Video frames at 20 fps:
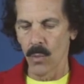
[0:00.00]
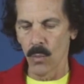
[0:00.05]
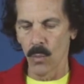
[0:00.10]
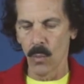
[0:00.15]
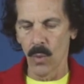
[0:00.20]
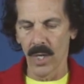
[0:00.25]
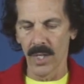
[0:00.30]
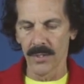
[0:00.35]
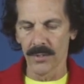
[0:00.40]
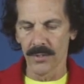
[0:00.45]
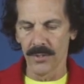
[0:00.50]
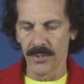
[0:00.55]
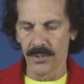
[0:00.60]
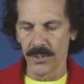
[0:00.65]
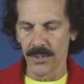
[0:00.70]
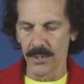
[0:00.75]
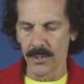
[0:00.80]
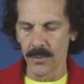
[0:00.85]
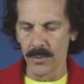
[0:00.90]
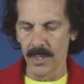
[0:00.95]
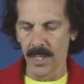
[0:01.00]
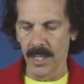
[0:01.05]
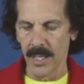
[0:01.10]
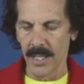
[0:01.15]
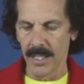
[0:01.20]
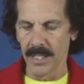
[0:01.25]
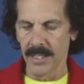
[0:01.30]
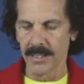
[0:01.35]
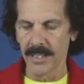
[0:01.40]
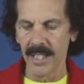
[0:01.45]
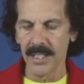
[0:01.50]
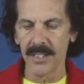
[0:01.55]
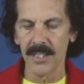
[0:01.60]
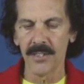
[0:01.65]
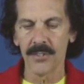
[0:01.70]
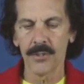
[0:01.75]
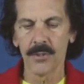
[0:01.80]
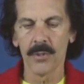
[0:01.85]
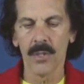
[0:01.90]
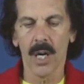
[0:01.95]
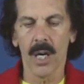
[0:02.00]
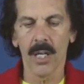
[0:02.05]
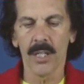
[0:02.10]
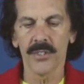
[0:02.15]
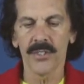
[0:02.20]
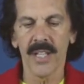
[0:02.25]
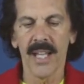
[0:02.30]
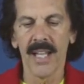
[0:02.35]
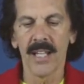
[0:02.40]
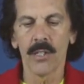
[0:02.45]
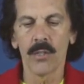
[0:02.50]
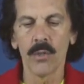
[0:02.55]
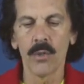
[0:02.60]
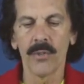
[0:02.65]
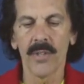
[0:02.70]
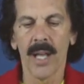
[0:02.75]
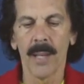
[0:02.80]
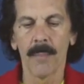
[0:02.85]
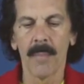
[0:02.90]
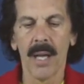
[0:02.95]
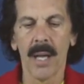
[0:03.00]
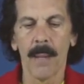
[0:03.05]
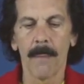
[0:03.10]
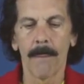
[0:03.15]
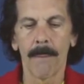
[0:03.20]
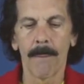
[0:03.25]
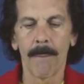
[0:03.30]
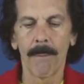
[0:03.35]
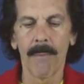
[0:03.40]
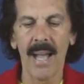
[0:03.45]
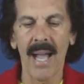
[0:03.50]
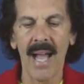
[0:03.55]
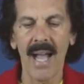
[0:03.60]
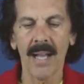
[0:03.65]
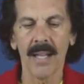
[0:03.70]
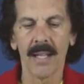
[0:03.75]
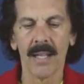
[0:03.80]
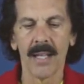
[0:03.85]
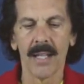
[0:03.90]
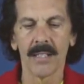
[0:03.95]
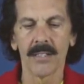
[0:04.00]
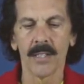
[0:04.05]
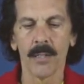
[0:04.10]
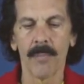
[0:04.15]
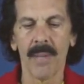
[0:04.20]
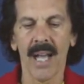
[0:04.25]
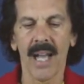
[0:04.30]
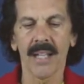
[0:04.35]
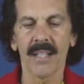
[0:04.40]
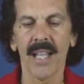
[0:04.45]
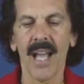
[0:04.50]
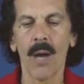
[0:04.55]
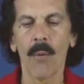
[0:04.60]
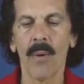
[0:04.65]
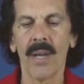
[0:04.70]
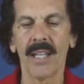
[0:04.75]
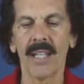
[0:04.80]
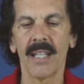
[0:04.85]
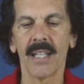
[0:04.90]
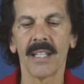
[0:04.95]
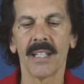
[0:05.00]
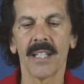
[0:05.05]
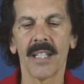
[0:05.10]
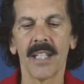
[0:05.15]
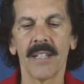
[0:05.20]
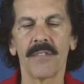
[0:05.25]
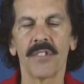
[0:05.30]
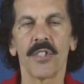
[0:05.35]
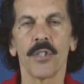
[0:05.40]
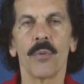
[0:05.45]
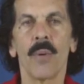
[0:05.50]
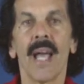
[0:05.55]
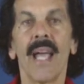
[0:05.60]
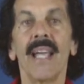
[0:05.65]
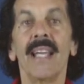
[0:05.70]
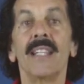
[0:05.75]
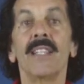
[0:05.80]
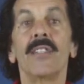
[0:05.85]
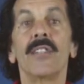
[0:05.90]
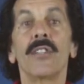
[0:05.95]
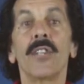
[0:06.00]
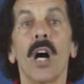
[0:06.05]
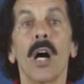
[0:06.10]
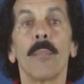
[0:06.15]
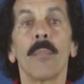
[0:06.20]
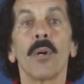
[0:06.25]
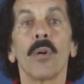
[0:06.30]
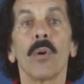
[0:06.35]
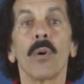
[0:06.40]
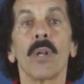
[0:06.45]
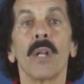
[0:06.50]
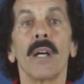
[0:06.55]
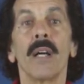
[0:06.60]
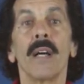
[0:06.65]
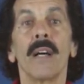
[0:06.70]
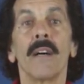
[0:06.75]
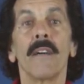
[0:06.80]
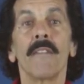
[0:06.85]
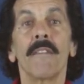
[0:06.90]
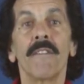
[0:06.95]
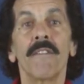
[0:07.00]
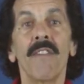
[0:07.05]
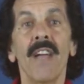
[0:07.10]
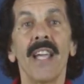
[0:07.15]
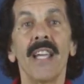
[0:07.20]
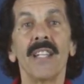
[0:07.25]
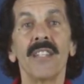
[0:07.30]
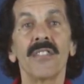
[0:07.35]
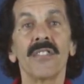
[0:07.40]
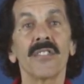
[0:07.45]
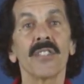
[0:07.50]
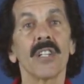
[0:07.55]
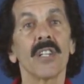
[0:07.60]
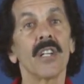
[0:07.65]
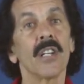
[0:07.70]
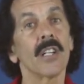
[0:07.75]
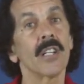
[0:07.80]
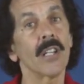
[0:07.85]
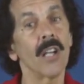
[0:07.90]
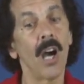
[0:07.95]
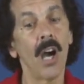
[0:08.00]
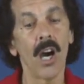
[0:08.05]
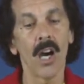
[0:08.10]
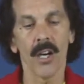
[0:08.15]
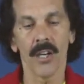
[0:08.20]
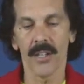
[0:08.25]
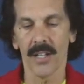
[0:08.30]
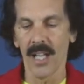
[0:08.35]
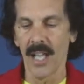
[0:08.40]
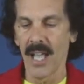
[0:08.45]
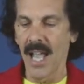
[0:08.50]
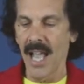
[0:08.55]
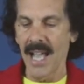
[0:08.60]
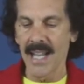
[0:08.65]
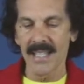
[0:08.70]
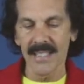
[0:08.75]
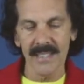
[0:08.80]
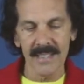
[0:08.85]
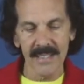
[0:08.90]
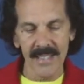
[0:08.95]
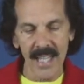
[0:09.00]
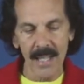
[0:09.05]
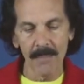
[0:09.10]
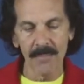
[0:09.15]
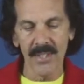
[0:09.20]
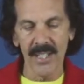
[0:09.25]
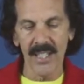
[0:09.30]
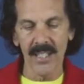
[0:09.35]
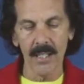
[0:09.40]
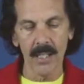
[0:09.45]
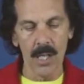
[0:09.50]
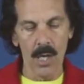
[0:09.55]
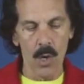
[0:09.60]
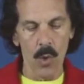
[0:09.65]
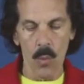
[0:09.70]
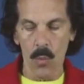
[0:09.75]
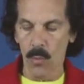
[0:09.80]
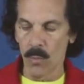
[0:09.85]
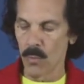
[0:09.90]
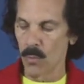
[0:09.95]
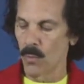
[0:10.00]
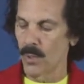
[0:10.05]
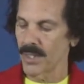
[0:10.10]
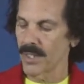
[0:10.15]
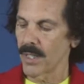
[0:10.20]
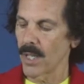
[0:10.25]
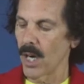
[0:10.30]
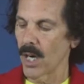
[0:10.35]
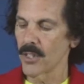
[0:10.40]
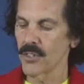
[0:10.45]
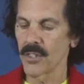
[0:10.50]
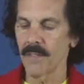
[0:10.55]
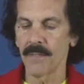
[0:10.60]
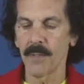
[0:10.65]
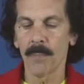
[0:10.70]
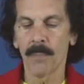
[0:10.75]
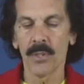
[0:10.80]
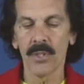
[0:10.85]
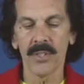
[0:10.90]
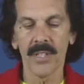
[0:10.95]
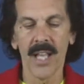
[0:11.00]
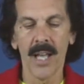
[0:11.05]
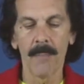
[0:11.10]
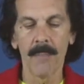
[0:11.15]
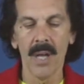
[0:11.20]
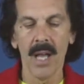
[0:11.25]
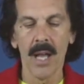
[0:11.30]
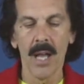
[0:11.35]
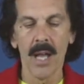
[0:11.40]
1, 2. You're going to take these 2 cards and glue them back to back. That way it gives you a double face card. And the same thing with the cards, if you put them